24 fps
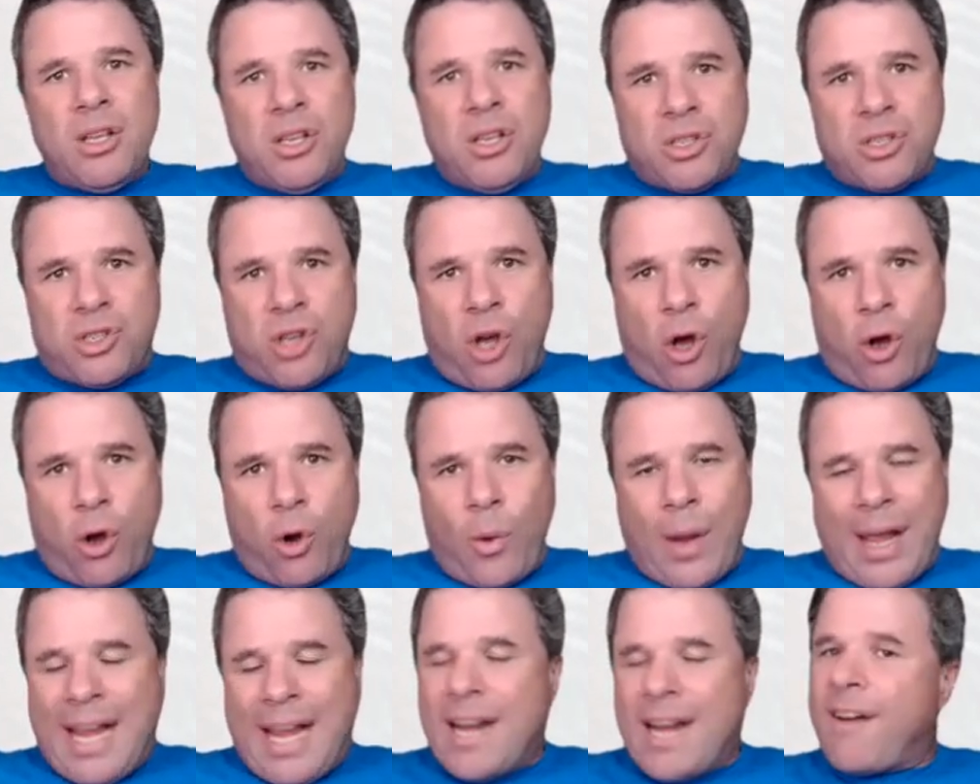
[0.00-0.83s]
So
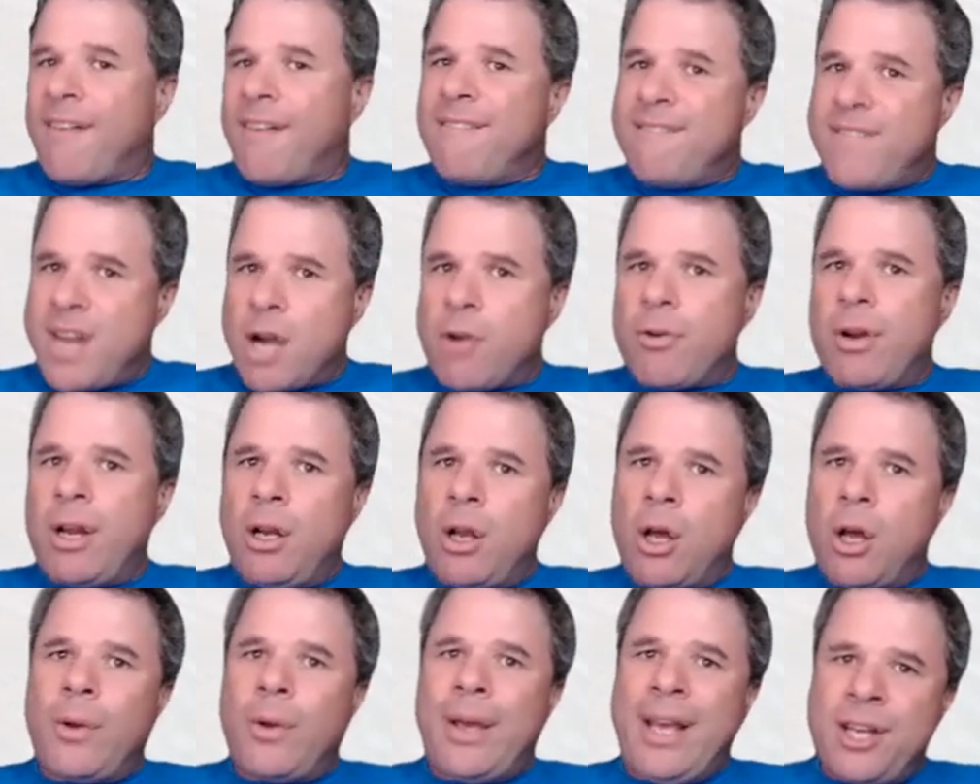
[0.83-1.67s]
in a very
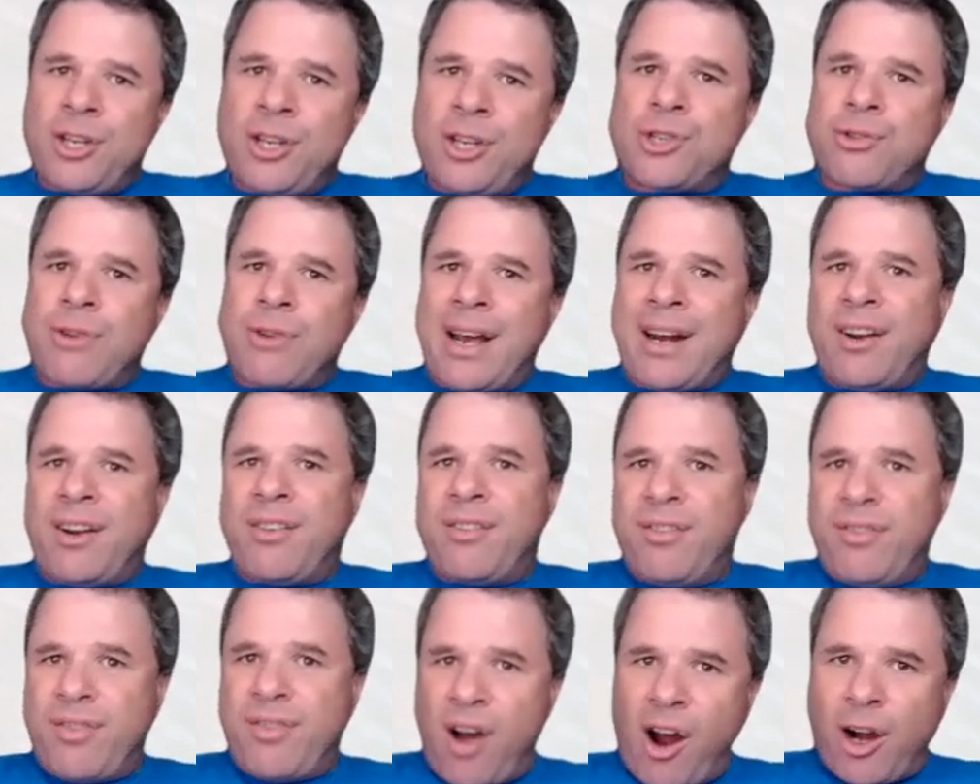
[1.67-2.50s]
low interest rate
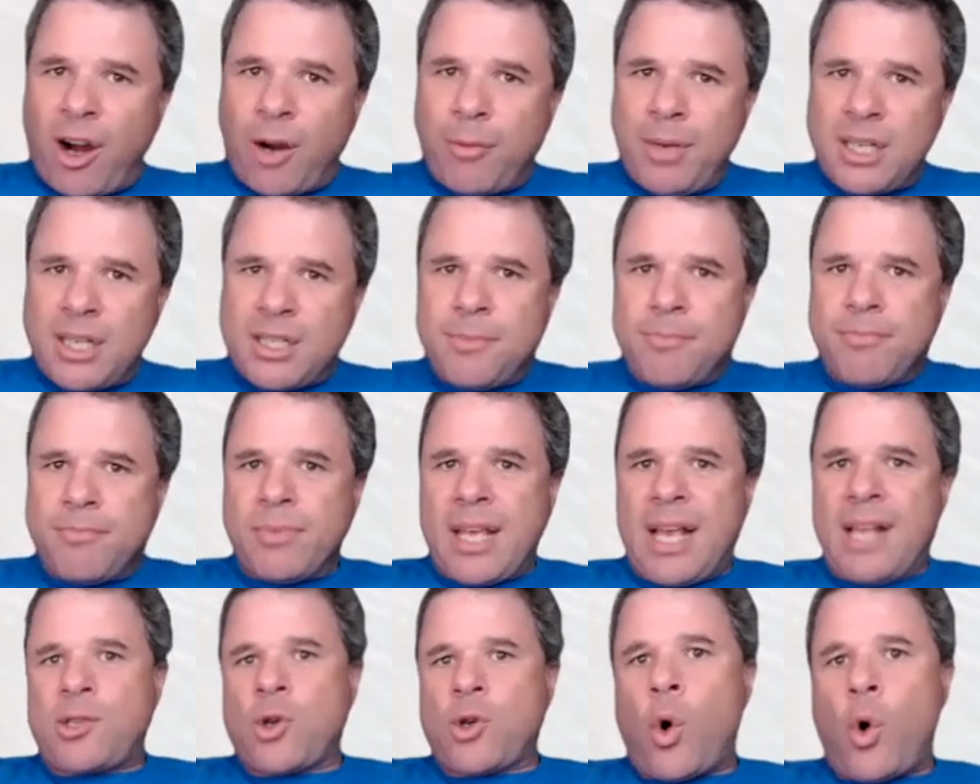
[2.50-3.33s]
environment,
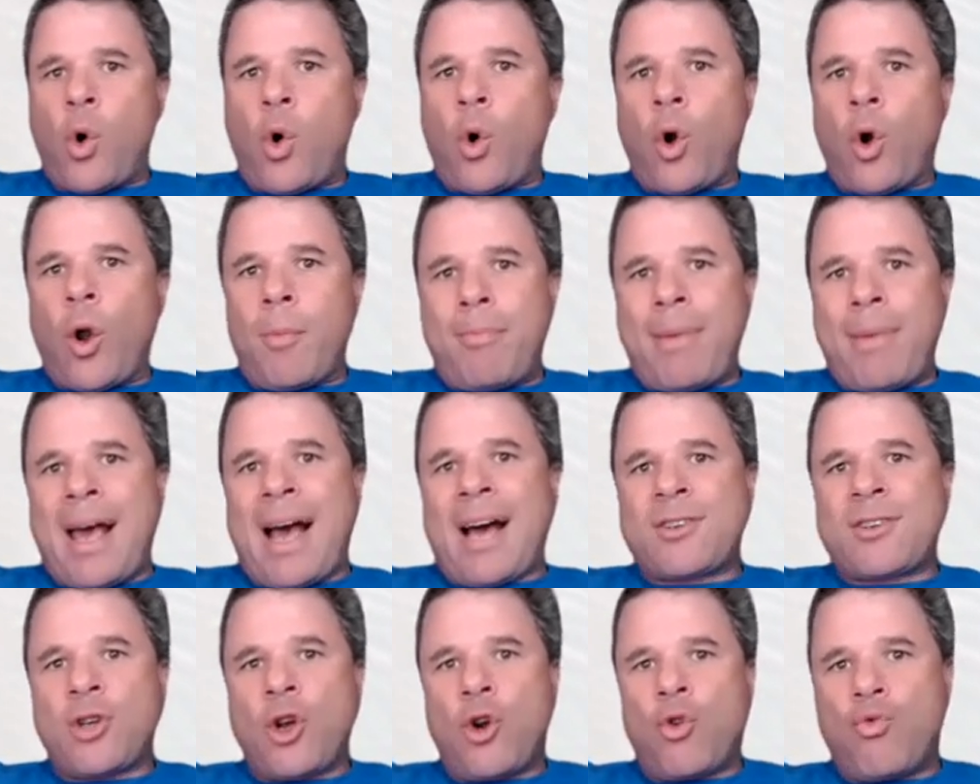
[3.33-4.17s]
it's all
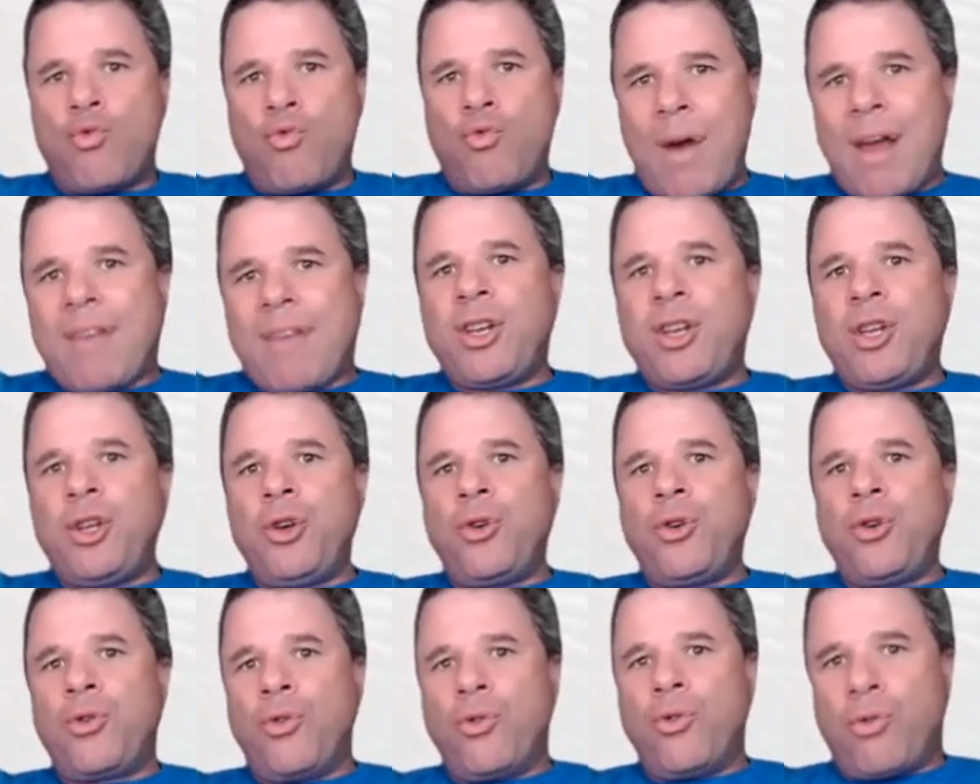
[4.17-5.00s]
about
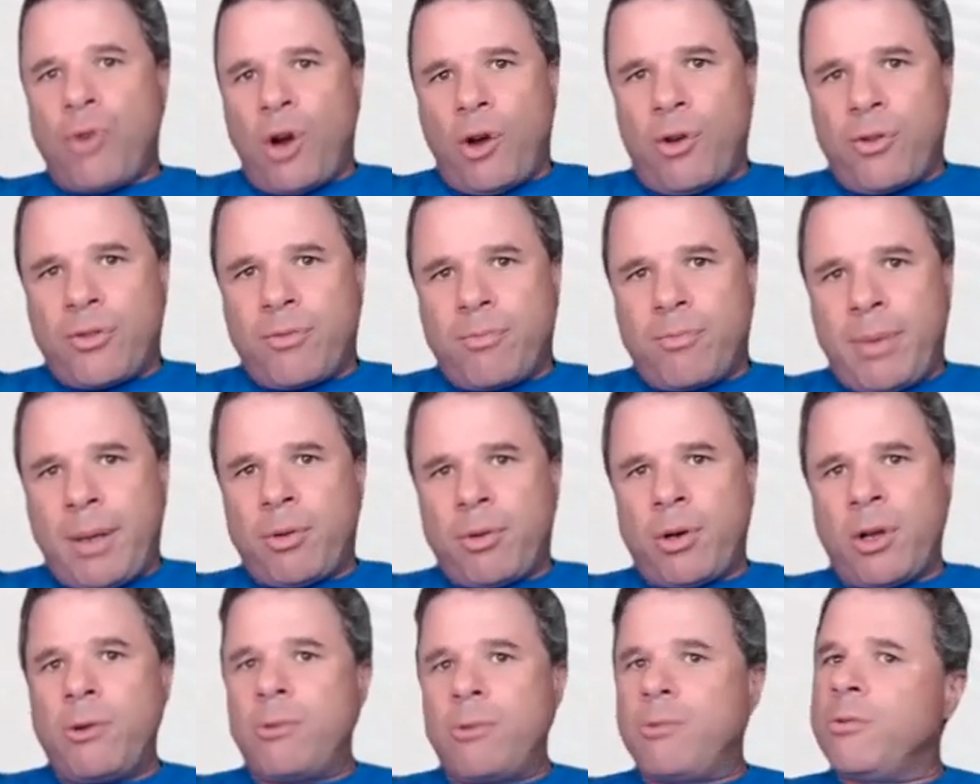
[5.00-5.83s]
revenue growth.
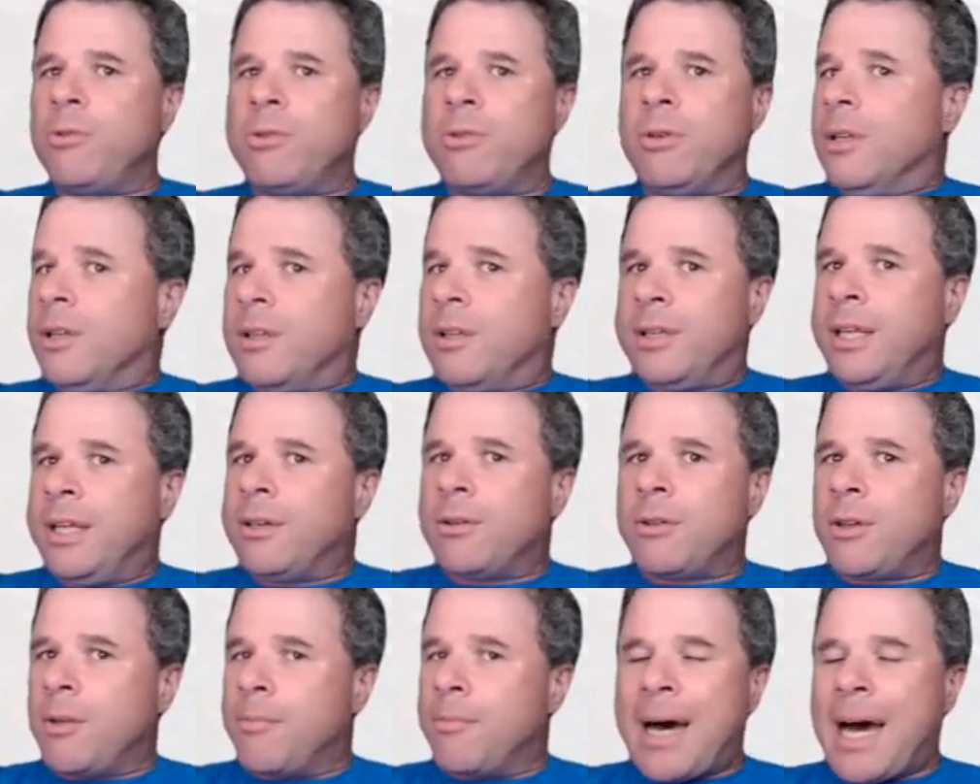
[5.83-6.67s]

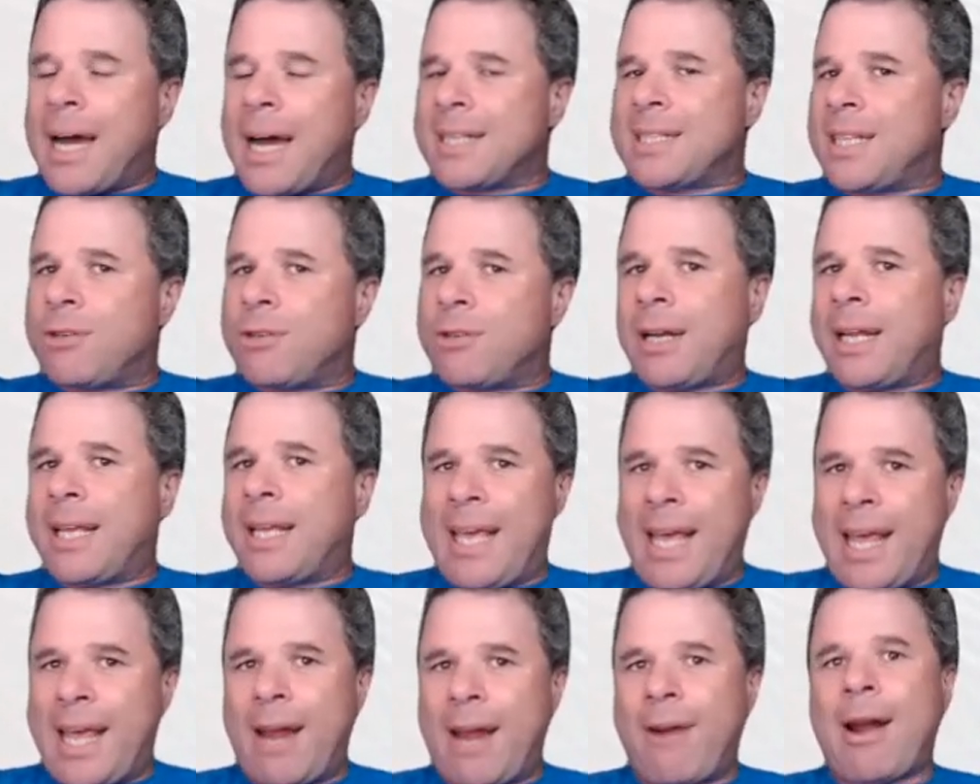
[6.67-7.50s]
The market didn't really
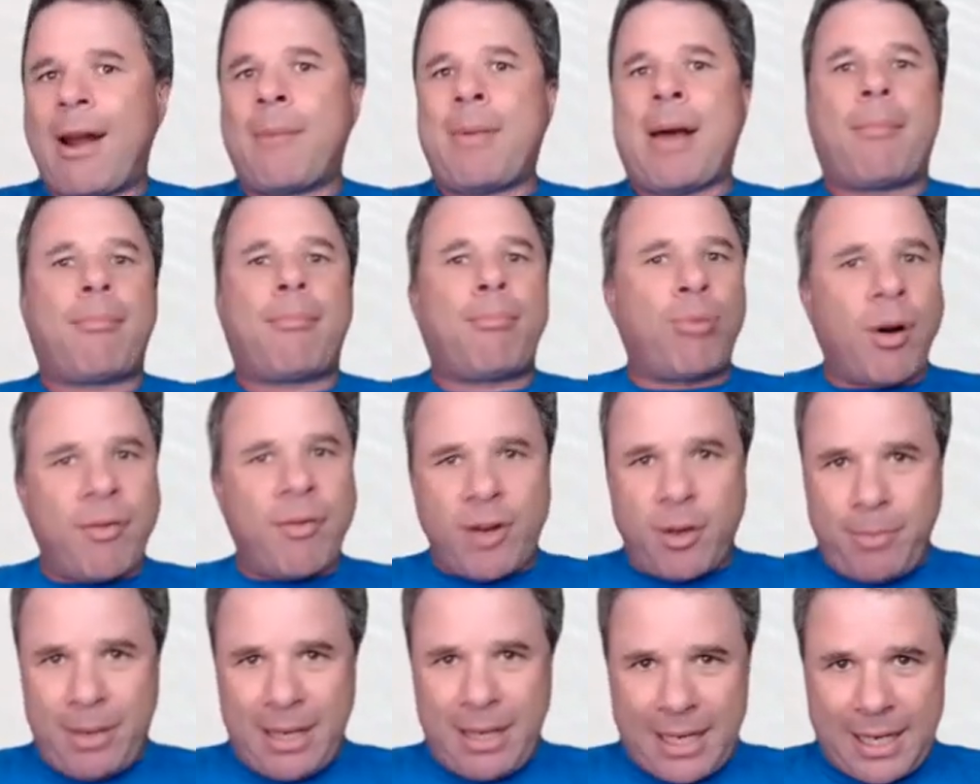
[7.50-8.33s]
care about
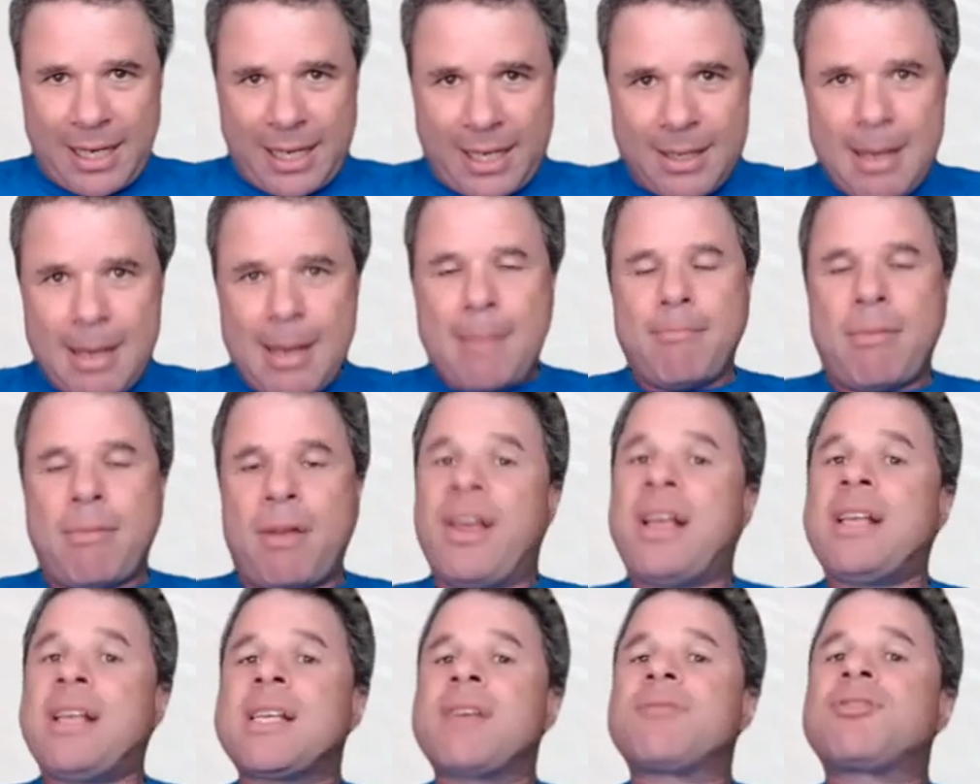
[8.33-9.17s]
profitability, but
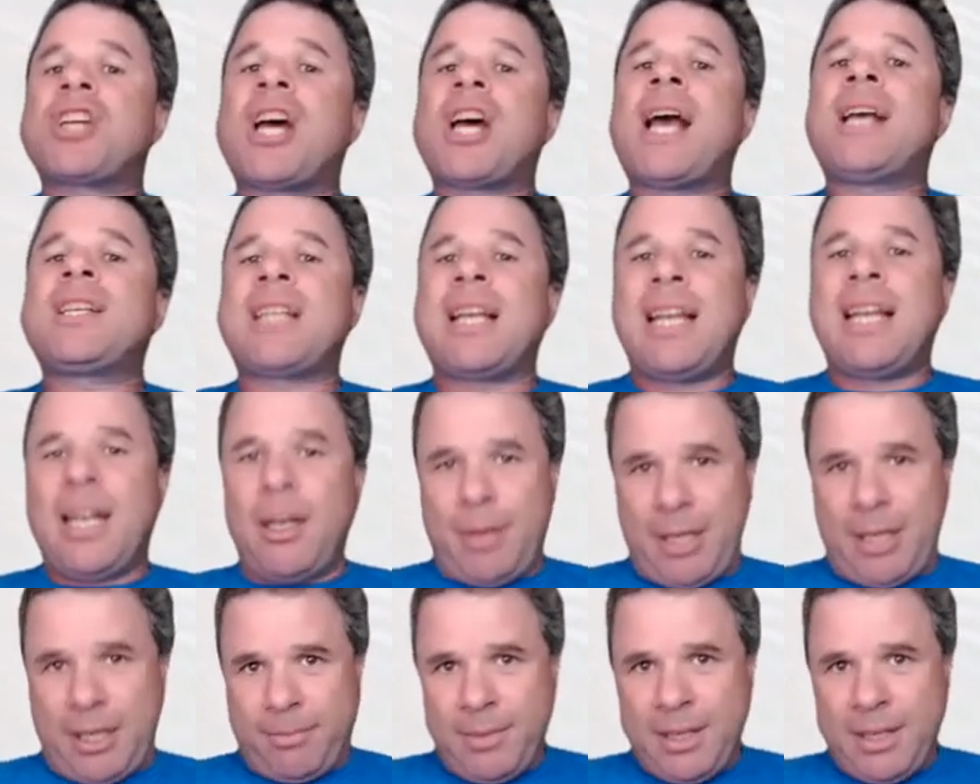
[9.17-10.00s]
things have changed a little
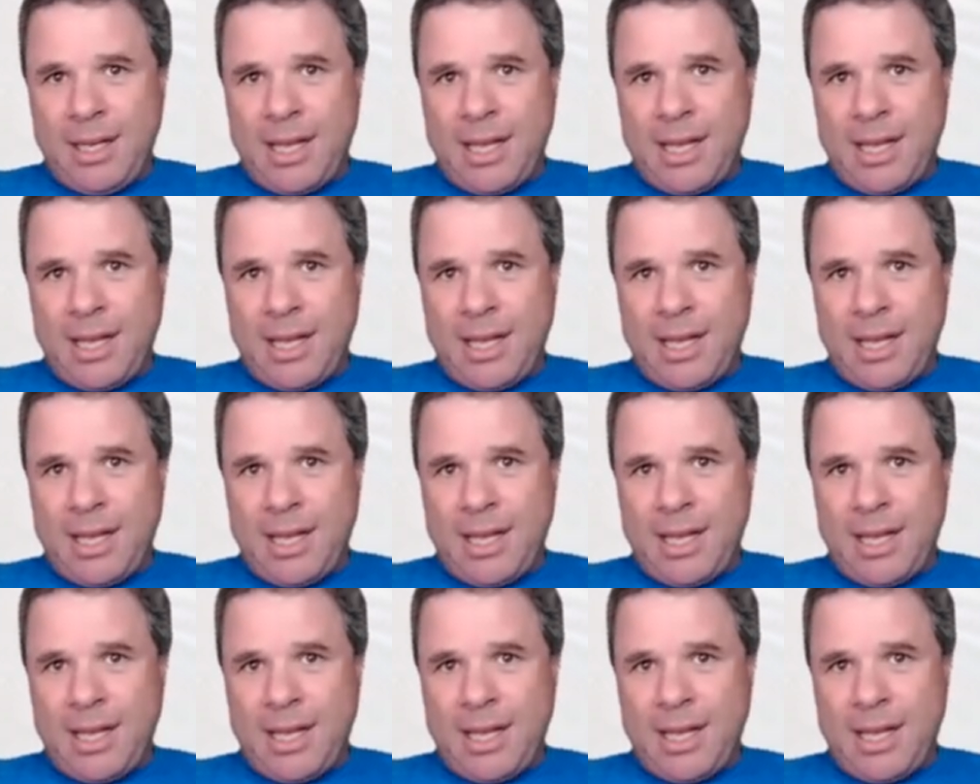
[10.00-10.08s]
bit.